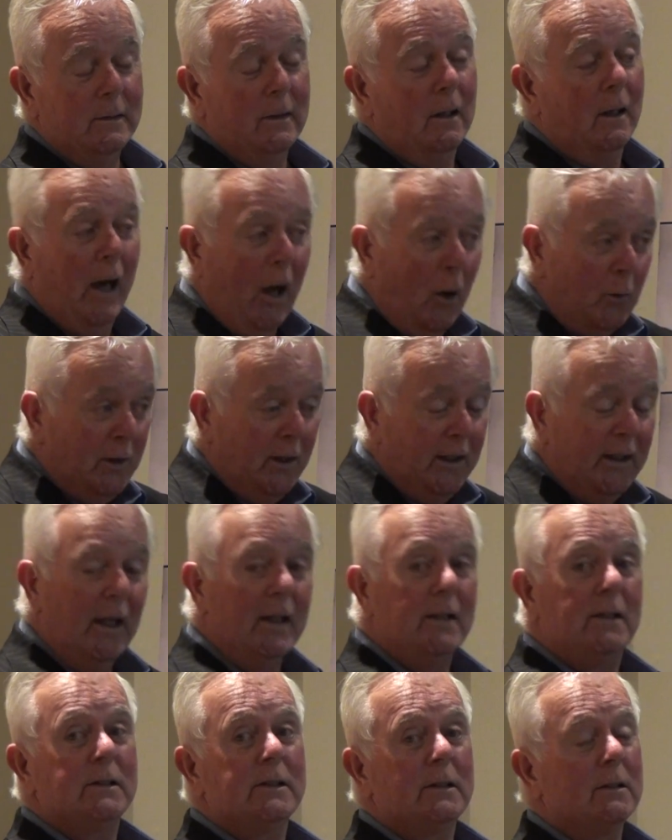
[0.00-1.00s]
How did he get
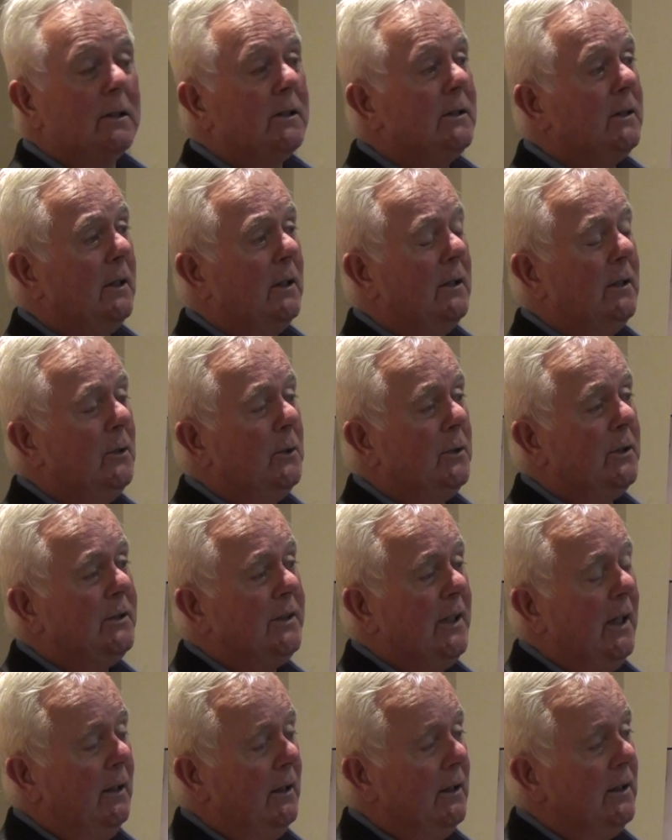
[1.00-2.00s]
to
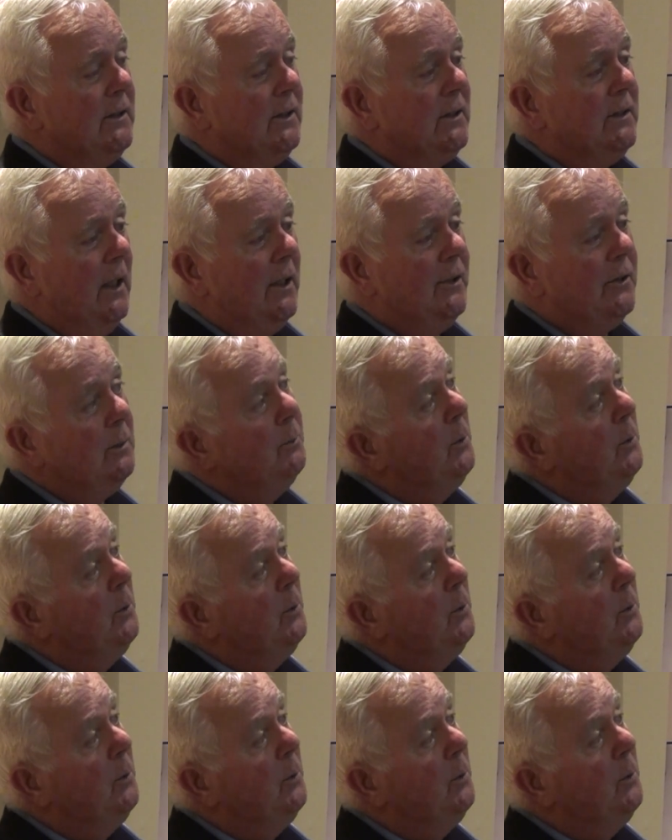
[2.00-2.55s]
Skerries, etc.